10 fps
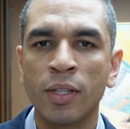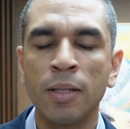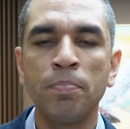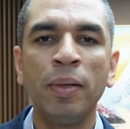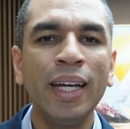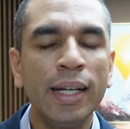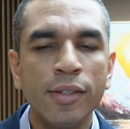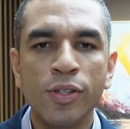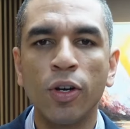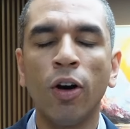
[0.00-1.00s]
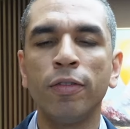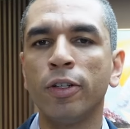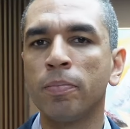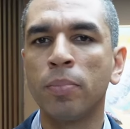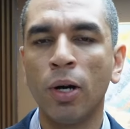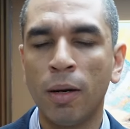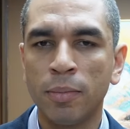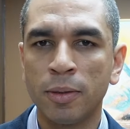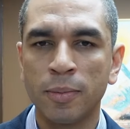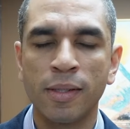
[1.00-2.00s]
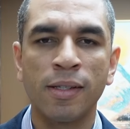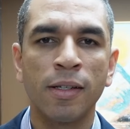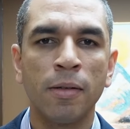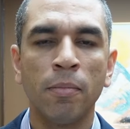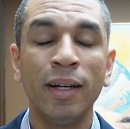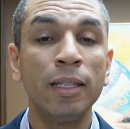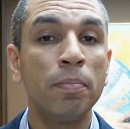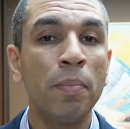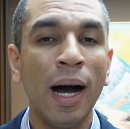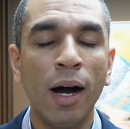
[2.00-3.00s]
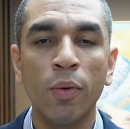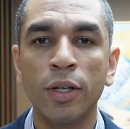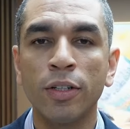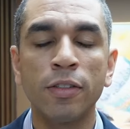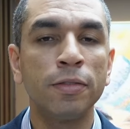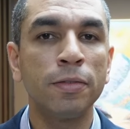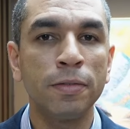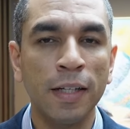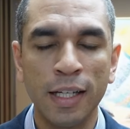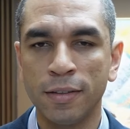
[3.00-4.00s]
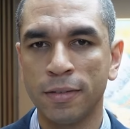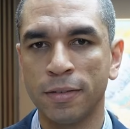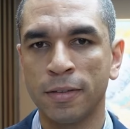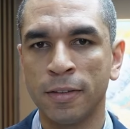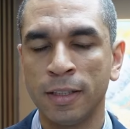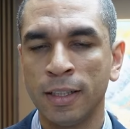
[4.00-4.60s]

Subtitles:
the biggest of your problems by the power of faith.